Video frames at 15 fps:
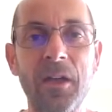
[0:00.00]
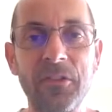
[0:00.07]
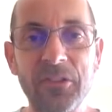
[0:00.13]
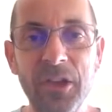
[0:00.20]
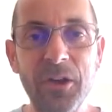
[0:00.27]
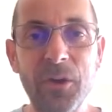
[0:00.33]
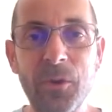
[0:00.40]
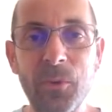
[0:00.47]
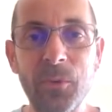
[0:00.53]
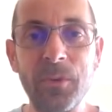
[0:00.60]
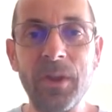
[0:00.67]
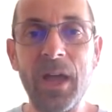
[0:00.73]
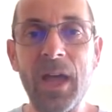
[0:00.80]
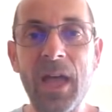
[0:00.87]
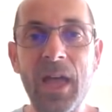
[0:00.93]

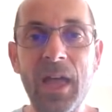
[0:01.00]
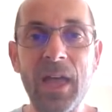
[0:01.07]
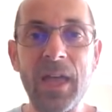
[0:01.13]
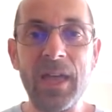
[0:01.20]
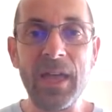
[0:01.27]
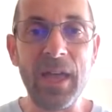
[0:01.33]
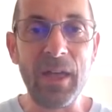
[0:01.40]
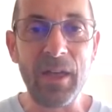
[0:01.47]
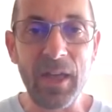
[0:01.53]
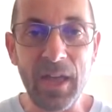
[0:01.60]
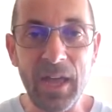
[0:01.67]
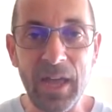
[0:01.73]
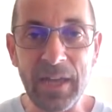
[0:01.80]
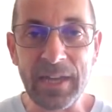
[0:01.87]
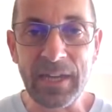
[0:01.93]
So,
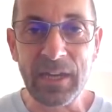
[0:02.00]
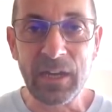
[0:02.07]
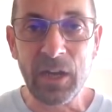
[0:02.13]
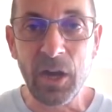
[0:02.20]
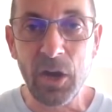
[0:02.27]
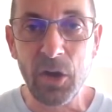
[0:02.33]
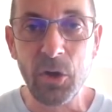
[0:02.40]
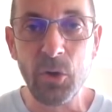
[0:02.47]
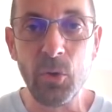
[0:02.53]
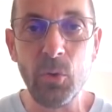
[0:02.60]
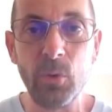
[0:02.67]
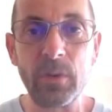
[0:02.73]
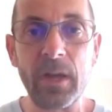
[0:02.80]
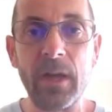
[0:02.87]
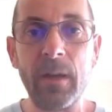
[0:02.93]
a
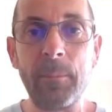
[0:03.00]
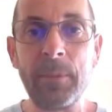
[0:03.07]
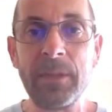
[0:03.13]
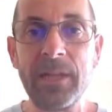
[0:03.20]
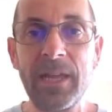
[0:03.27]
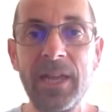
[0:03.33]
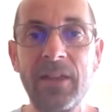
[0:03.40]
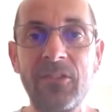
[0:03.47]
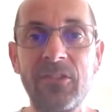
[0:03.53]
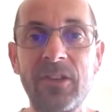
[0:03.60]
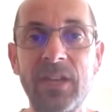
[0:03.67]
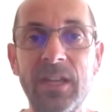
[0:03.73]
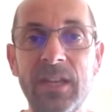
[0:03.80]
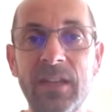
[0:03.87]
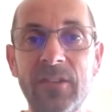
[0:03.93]
cold blast
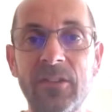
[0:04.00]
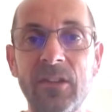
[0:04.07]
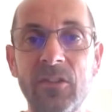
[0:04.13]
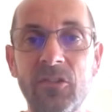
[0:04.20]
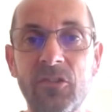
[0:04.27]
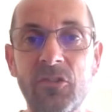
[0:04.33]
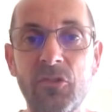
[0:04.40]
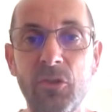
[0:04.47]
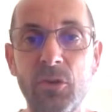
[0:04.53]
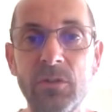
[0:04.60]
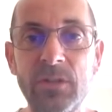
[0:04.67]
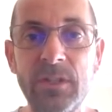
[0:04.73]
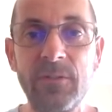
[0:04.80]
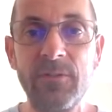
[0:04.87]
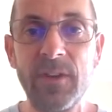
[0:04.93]
is
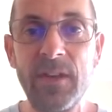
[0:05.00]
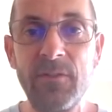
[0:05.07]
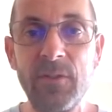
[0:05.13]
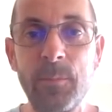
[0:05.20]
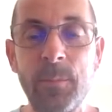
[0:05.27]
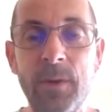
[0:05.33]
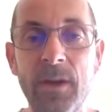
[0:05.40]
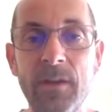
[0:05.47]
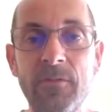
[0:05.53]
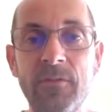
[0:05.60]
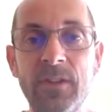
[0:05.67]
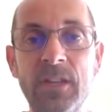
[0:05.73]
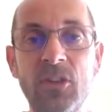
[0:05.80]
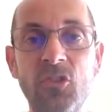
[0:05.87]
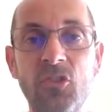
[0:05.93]
strongly favoured by
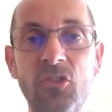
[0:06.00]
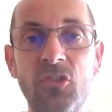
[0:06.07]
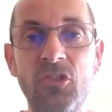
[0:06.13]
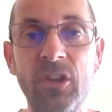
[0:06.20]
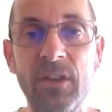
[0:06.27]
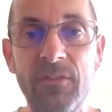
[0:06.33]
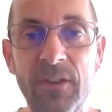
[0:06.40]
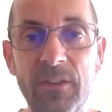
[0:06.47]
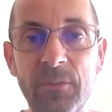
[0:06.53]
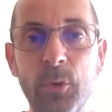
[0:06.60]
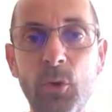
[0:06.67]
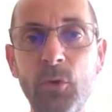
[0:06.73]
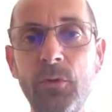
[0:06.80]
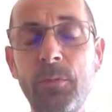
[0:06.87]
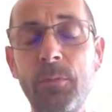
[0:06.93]
the GFS
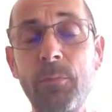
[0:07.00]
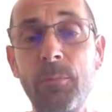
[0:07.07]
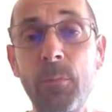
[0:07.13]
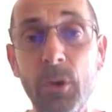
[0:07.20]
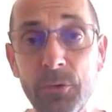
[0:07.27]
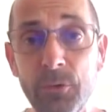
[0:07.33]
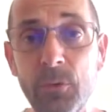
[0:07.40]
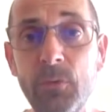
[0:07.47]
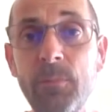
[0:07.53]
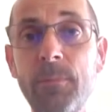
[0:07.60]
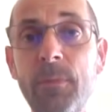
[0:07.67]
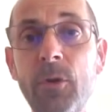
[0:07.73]
model.